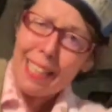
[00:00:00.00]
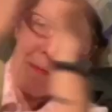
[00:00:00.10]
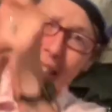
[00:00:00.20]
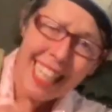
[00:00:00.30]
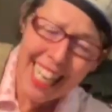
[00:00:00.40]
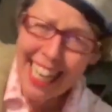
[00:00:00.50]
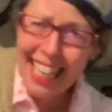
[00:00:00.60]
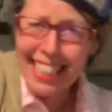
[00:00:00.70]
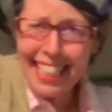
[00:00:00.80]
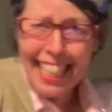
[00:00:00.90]

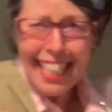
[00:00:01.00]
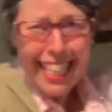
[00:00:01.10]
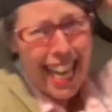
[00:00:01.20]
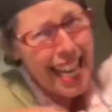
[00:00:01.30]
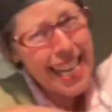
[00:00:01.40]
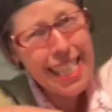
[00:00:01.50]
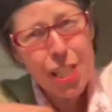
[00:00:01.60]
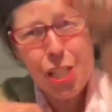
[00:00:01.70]
And today's